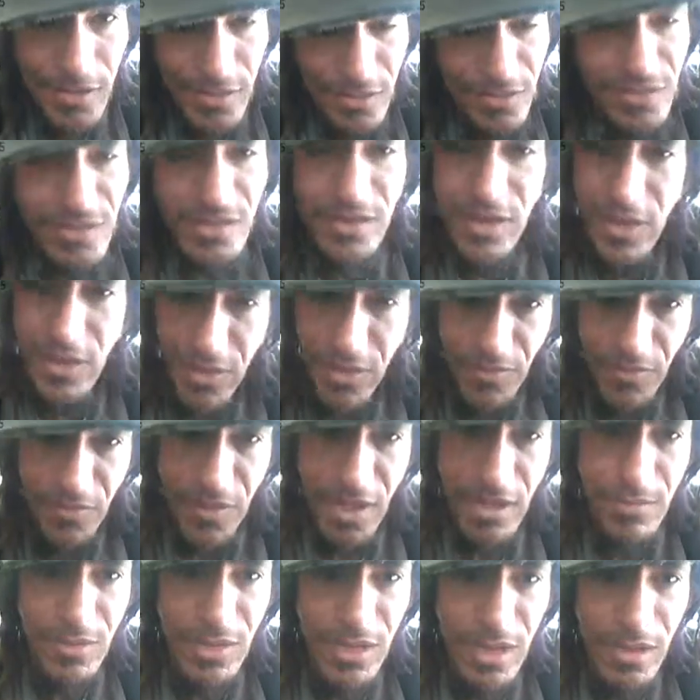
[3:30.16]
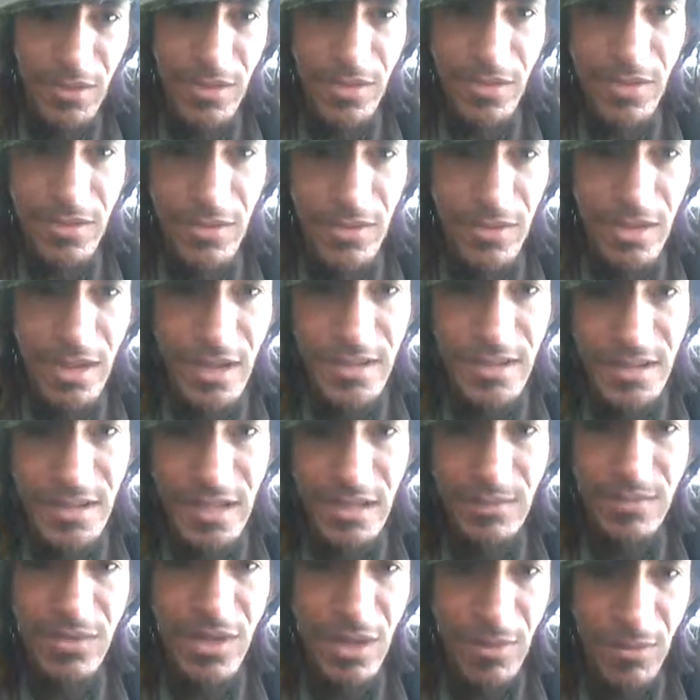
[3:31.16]
There's another family out here you guys
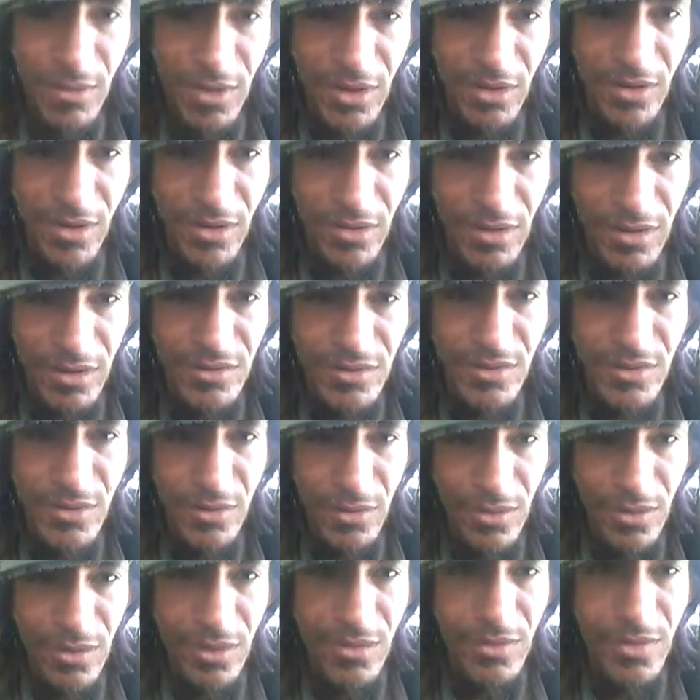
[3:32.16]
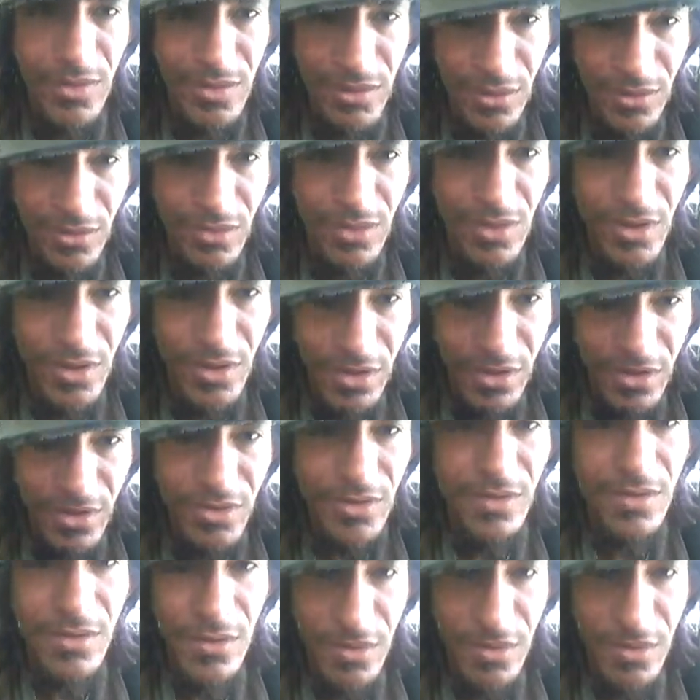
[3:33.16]
keep dumping on and screwing over too, huh?